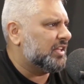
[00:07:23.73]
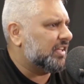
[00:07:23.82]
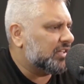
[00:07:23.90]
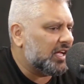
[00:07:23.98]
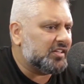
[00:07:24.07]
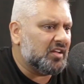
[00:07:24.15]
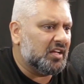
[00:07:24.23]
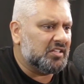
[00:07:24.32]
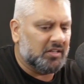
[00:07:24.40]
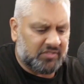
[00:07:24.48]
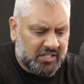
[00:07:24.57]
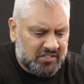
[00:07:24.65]
and they liked the
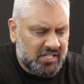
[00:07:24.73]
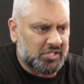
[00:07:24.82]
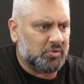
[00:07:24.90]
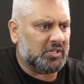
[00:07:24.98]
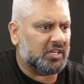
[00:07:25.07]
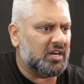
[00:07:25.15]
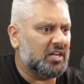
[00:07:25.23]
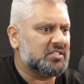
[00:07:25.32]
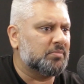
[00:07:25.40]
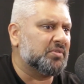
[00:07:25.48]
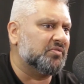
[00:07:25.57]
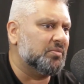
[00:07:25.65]
idea of continuing the
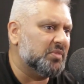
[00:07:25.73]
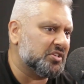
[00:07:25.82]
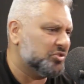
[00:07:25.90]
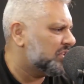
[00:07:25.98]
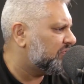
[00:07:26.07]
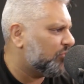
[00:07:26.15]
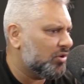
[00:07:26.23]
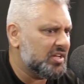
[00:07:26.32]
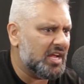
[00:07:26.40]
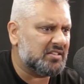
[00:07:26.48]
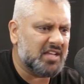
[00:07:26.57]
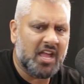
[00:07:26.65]
concept of the mix. You did
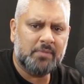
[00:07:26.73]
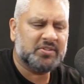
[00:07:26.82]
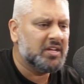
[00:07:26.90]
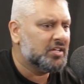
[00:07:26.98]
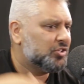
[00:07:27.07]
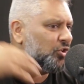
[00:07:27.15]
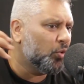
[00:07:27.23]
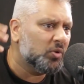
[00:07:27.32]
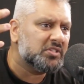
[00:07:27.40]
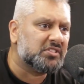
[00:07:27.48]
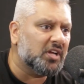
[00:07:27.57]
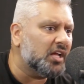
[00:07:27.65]
48 tapes. Yeah. No
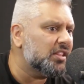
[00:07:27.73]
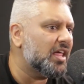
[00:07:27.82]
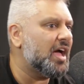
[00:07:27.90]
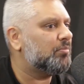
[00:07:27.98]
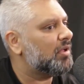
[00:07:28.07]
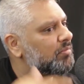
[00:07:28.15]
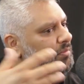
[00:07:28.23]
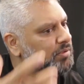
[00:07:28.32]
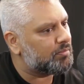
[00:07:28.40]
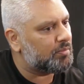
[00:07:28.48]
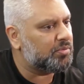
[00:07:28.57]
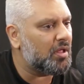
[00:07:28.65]
one's done that, blah, blah,
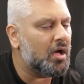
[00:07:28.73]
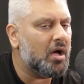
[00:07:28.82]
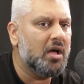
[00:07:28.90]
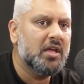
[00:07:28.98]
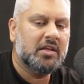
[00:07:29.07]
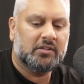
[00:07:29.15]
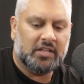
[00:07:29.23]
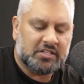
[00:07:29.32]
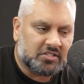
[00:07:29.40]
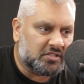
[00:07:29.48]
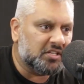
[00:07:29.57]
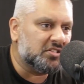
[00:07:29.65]
blah, blah, blah.
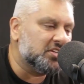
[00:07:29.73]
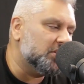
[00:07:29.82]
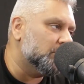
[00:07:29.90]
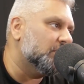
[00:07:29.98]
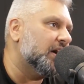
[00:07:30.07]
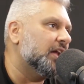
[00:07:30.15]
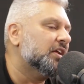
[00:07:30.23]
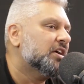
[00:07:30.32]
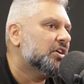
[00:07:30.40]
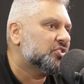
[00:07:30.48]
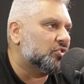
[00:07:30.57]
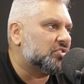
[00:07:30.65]
Let's continue that.
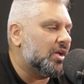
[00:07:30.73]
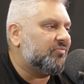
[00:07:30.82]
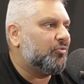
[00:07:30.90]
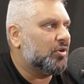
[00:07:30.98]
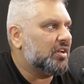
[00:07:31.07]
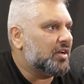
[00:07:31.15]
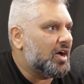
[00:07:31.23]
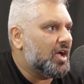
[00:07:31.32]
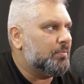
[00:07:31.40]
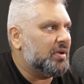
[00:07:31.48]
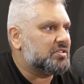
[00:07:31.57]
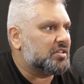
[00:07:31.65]
So tape
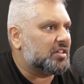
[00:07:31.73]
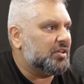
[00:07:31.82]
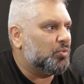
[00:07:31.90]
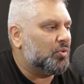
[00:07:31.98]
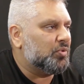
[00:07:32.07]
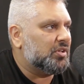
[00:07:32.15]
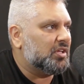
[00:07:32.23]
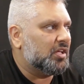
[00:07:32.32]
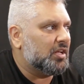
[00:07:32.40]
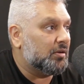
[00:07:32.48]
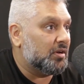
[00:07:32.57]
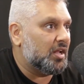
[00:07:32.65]
49, basically what we
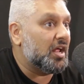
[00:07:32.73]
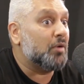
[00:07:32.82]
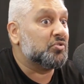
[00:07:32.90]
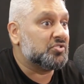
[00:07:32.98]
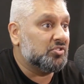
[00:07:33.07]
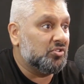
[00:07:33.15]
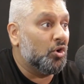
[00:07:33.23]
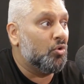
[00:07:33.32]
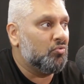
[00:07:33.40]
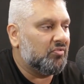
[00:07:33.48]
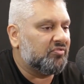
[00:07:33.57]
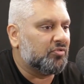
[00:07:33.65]
did, and, and I was
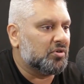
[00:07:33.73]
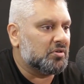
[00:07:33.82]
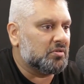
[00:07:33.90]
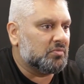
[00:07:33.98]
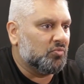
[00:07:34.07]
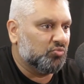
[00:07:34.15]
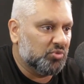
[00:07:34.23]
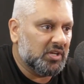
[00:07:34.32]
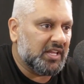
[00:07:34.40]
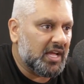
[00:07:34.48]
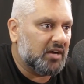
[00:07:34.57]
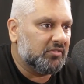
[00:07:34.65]
known for
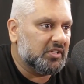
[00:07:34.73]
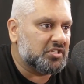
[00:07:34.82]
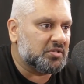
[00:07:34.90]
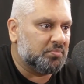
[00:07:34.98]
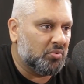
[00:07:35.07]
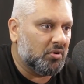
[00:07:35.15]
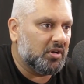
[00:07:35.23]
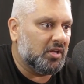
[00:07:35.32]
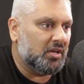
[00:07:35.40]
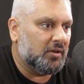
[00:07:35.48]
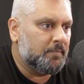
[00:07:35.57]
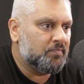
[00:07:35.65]
really heavily
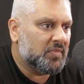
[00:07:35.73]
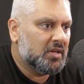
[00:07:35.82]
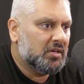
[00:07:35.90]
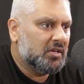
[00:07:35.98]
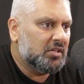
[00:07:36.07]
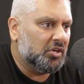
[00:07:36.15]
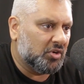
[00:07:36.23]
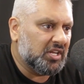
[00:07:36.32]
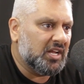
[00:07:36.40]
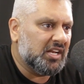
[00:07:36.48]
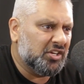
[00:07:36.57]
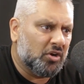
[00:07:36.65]
supporting you know
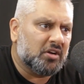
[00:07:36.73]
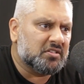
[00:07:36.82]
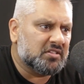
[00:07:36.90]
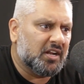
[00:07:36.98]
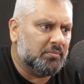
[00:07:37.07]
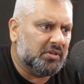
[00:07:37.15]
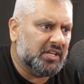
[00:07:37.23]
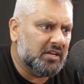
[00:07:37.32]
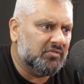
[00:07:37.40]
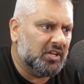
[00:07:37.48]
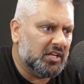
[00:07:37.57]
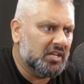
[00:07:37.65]
Canadian artists that I
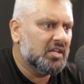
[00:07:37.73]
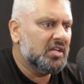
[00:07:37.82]
believed in